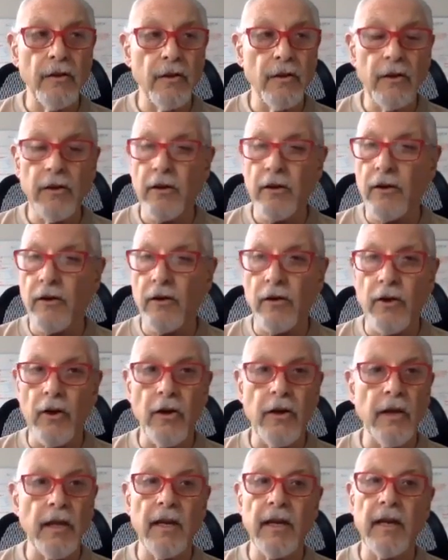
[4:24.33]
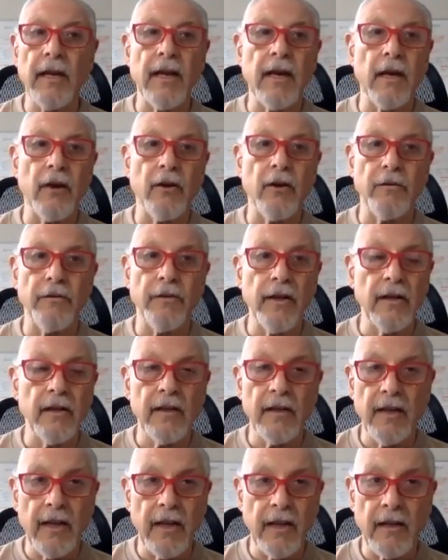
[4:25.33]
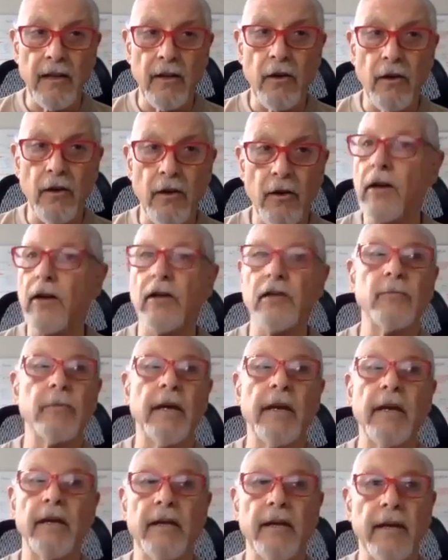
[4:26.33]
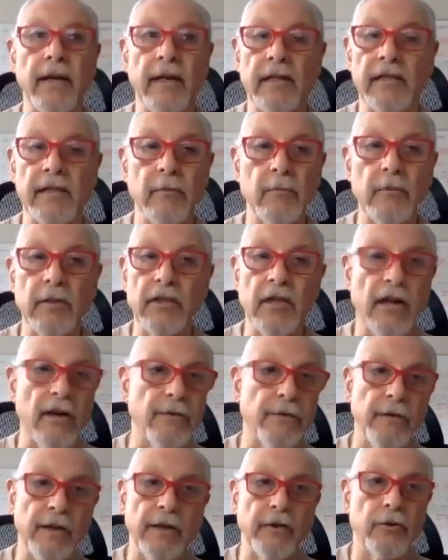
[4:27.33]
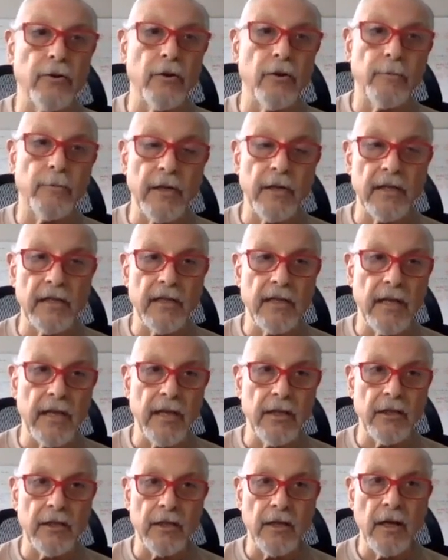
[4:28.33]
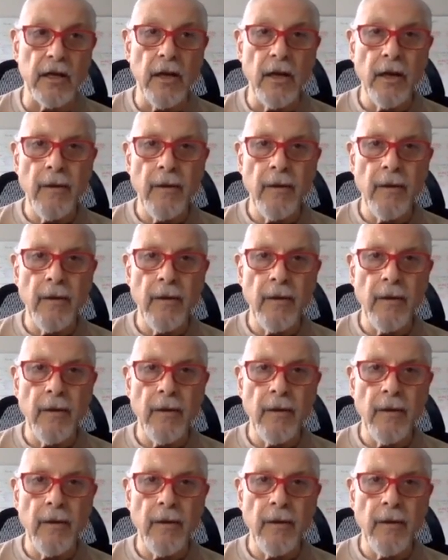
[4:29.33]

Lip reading: you know, going in and out of internet, oh, I lost my internet. Someone's halfway through a presentation.